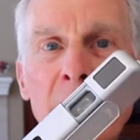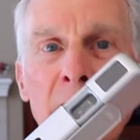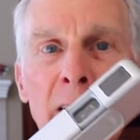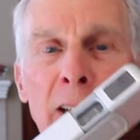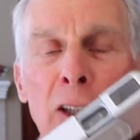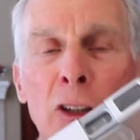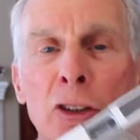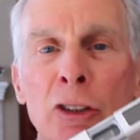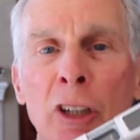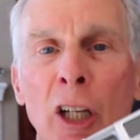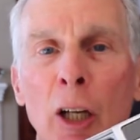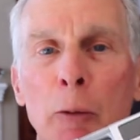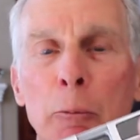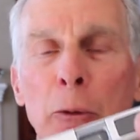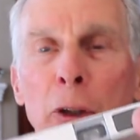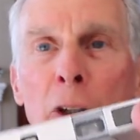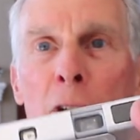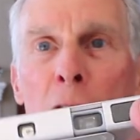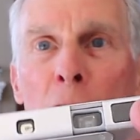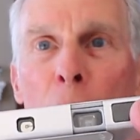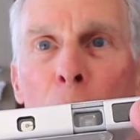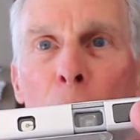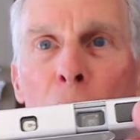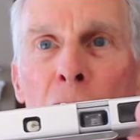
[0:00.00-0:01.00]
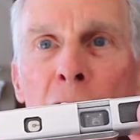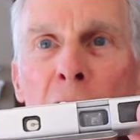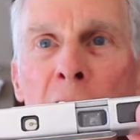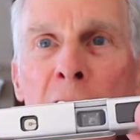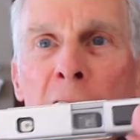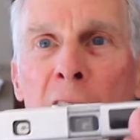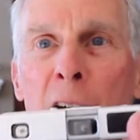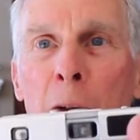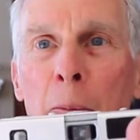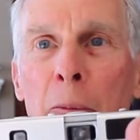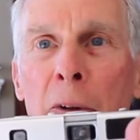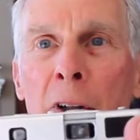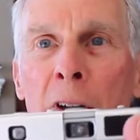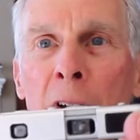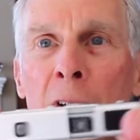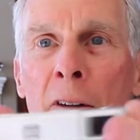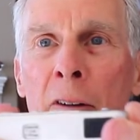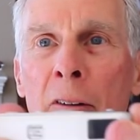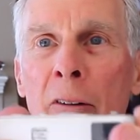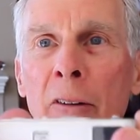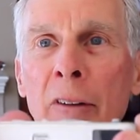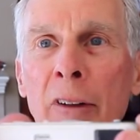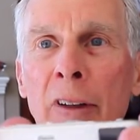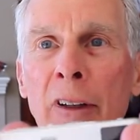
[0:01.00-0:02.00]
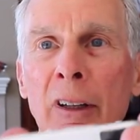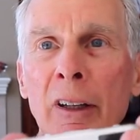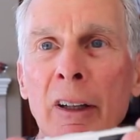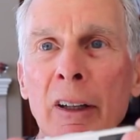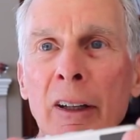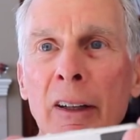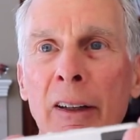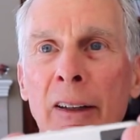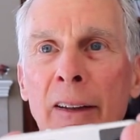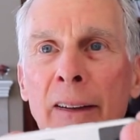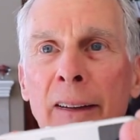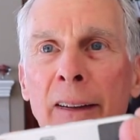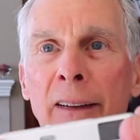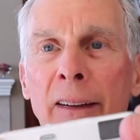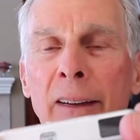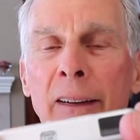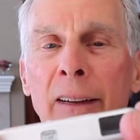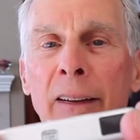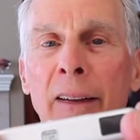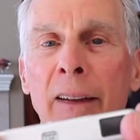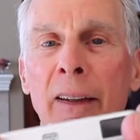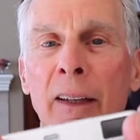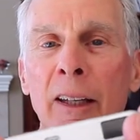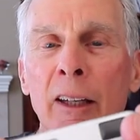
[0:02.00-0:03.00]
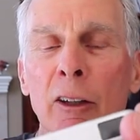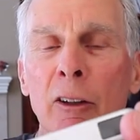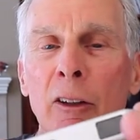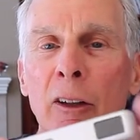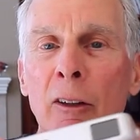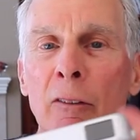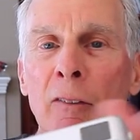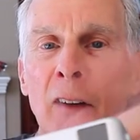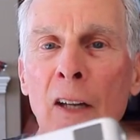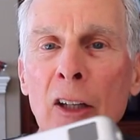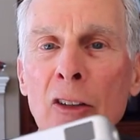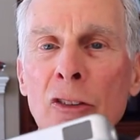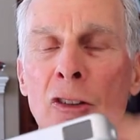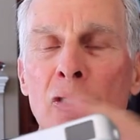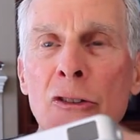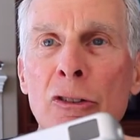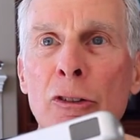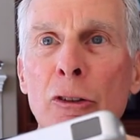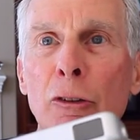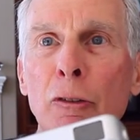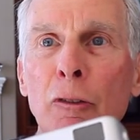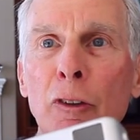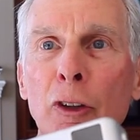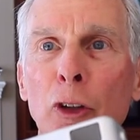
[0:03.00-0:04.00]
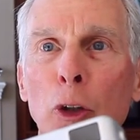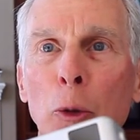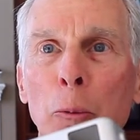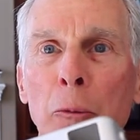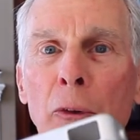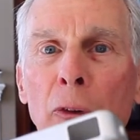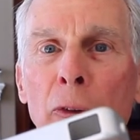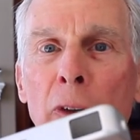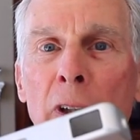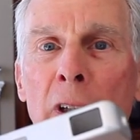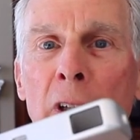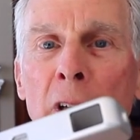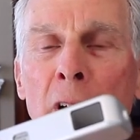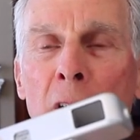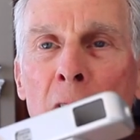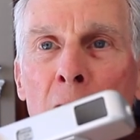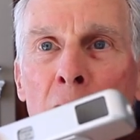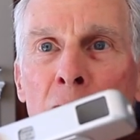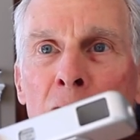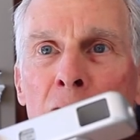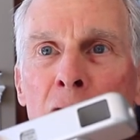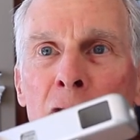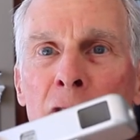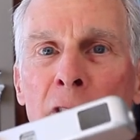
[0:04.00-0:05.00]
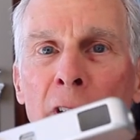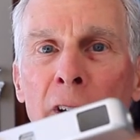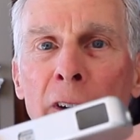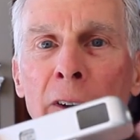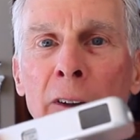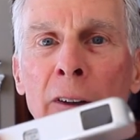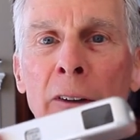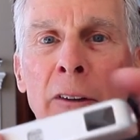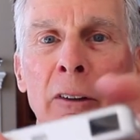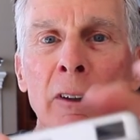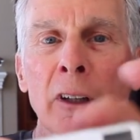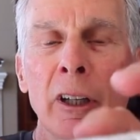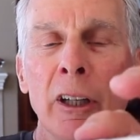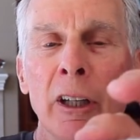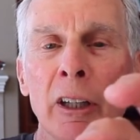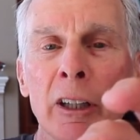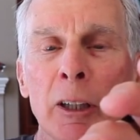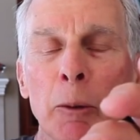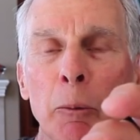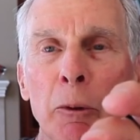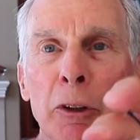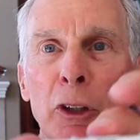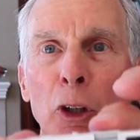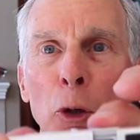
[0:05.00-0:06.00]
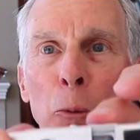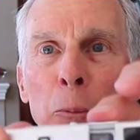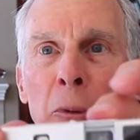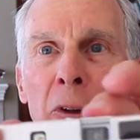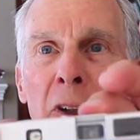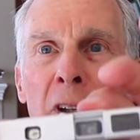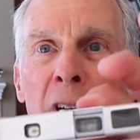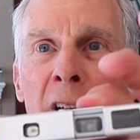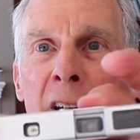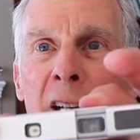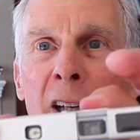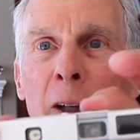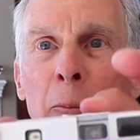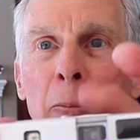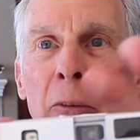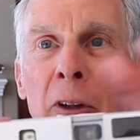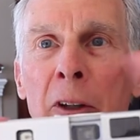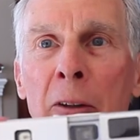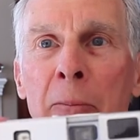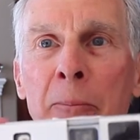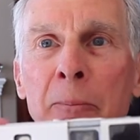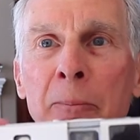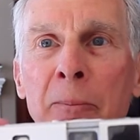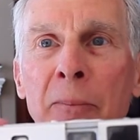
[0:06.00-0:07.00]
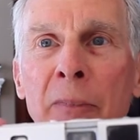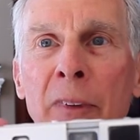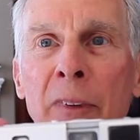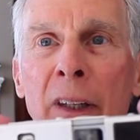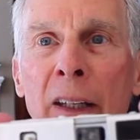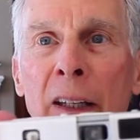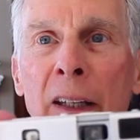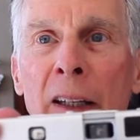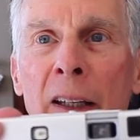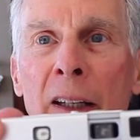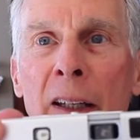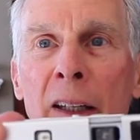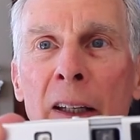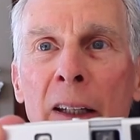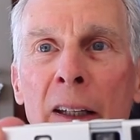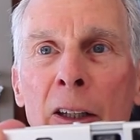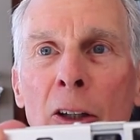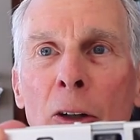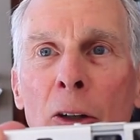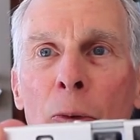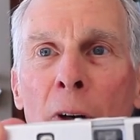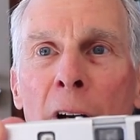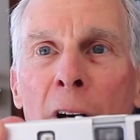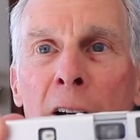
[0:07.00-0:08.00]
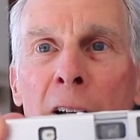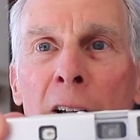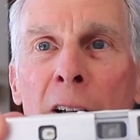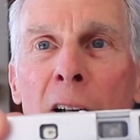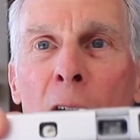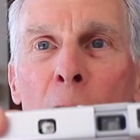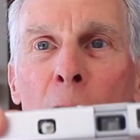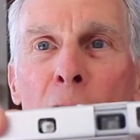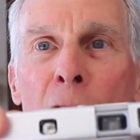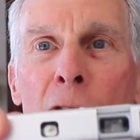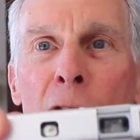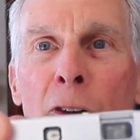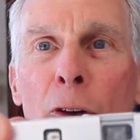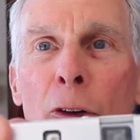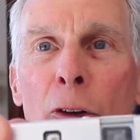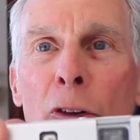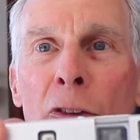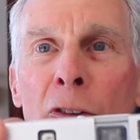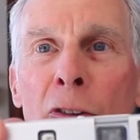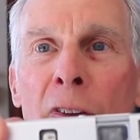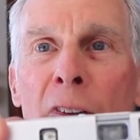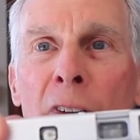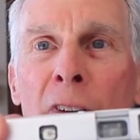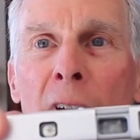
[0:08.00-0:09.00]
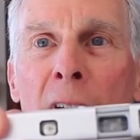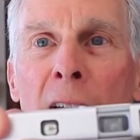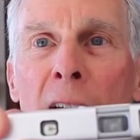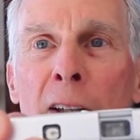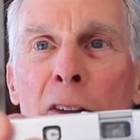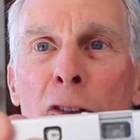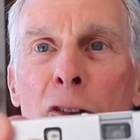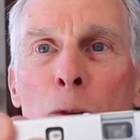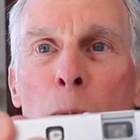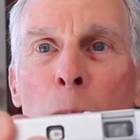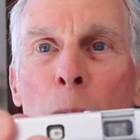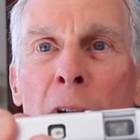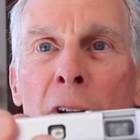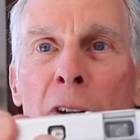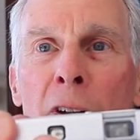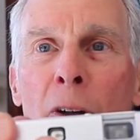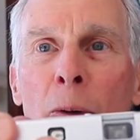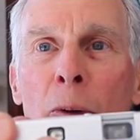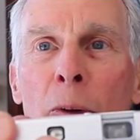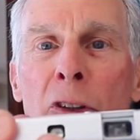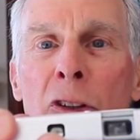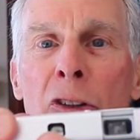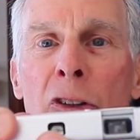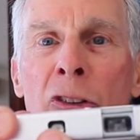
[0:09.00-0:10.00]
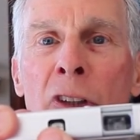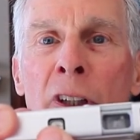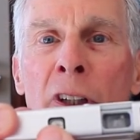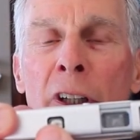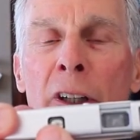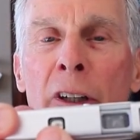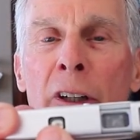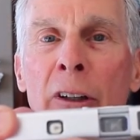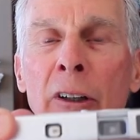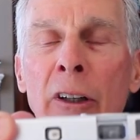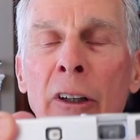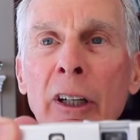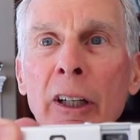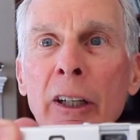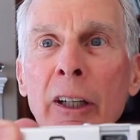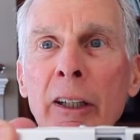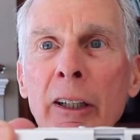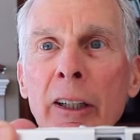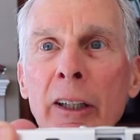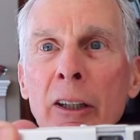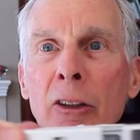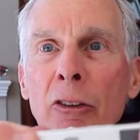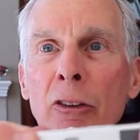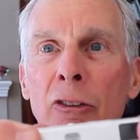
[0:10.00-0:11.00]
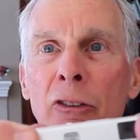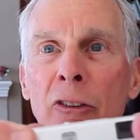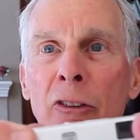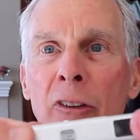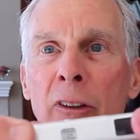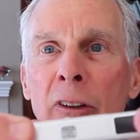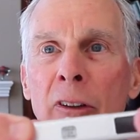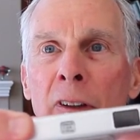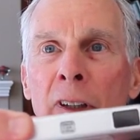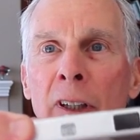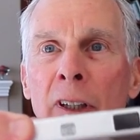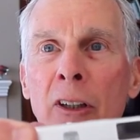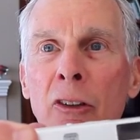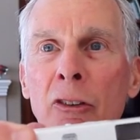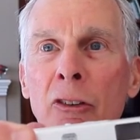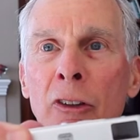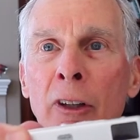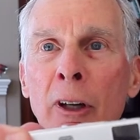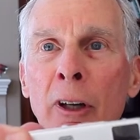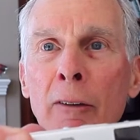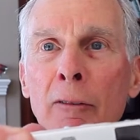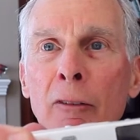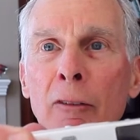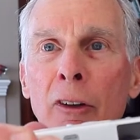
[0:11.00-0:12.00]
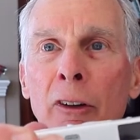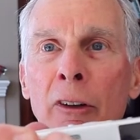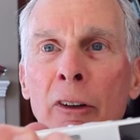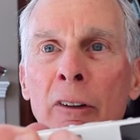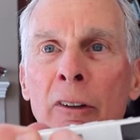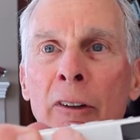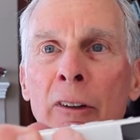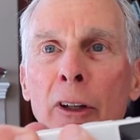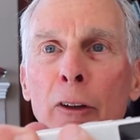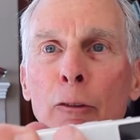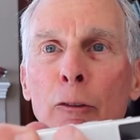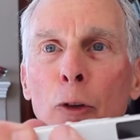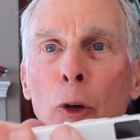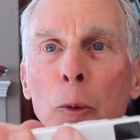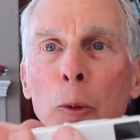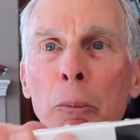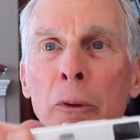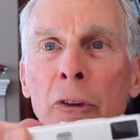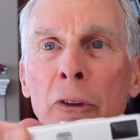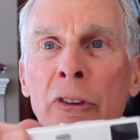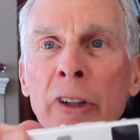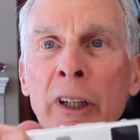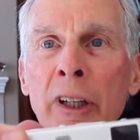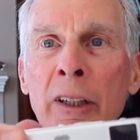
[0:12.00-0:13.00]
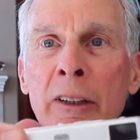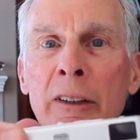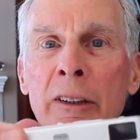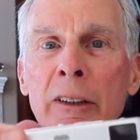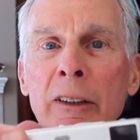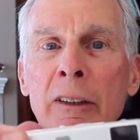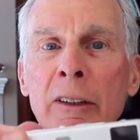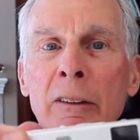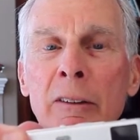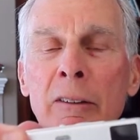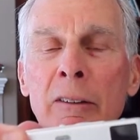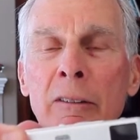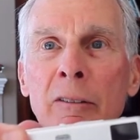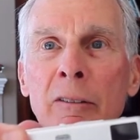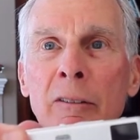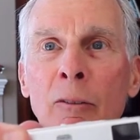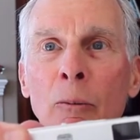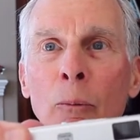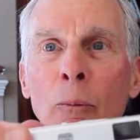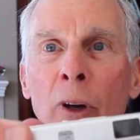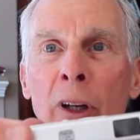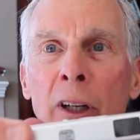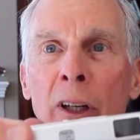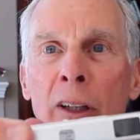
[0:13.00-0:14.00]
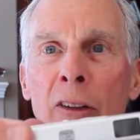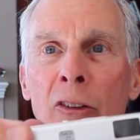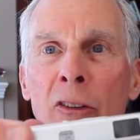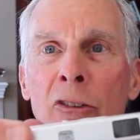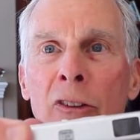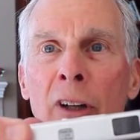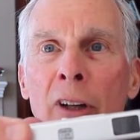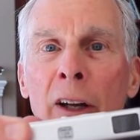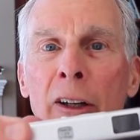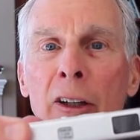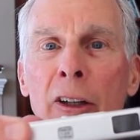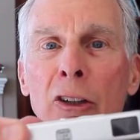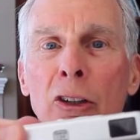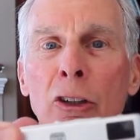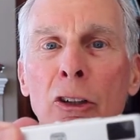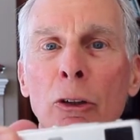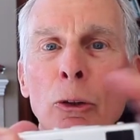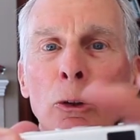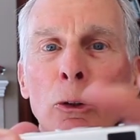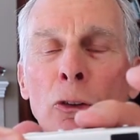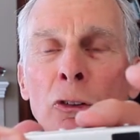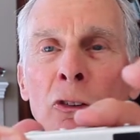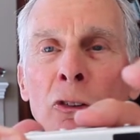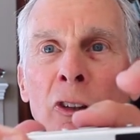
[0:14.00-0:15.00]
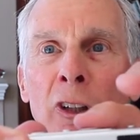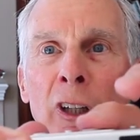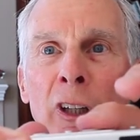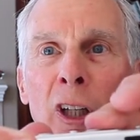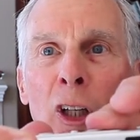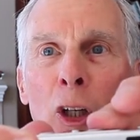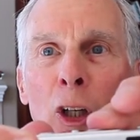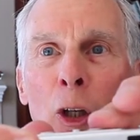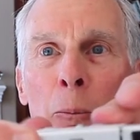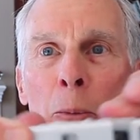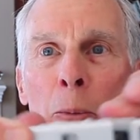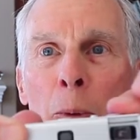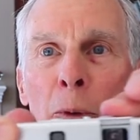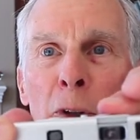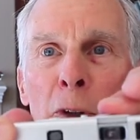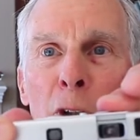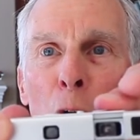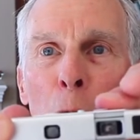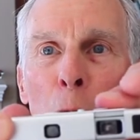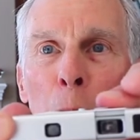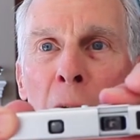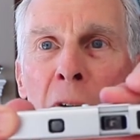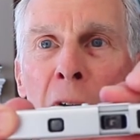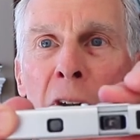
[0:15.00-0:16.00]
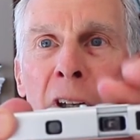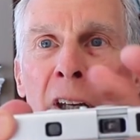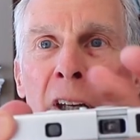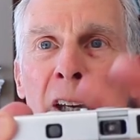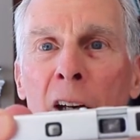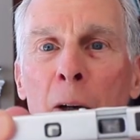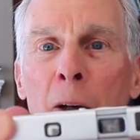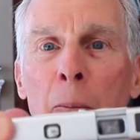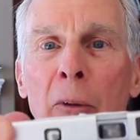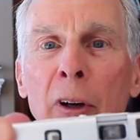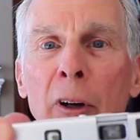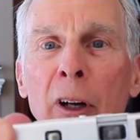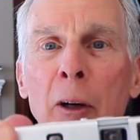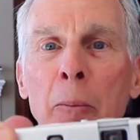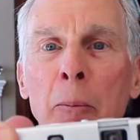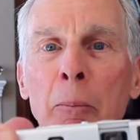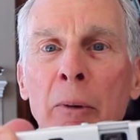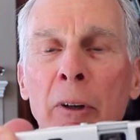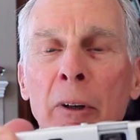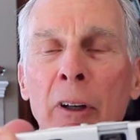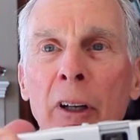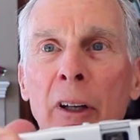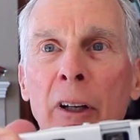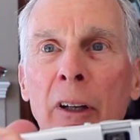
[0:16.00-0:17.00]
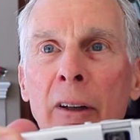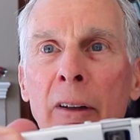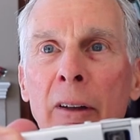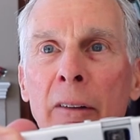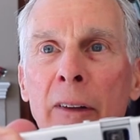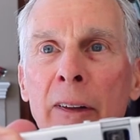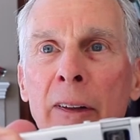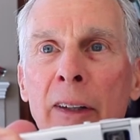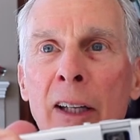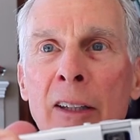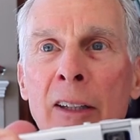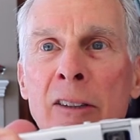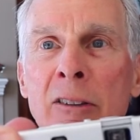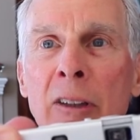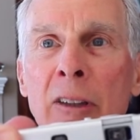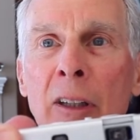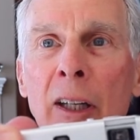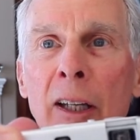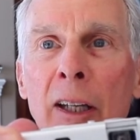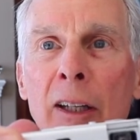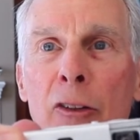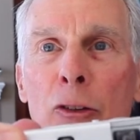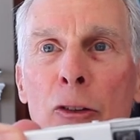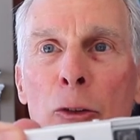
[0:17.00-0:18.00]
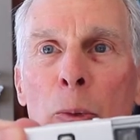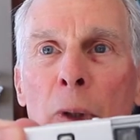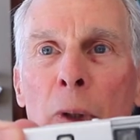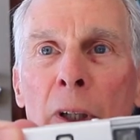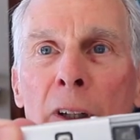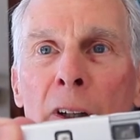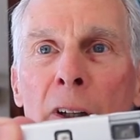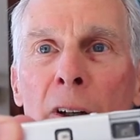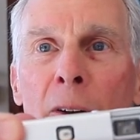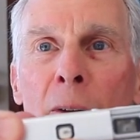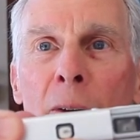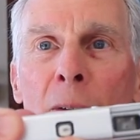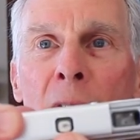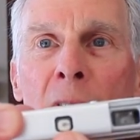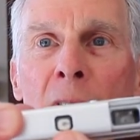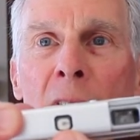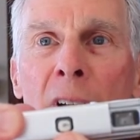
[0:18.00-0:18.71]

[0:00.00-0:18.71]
Each time you close the camera, it advances the film and recocks the shutter. Then when you open the camera, you're ready to go. You'll notice in the lens window, which is here, is is covered and therefore protected when it's not in use. But when you open the camera up, then that's the lens window.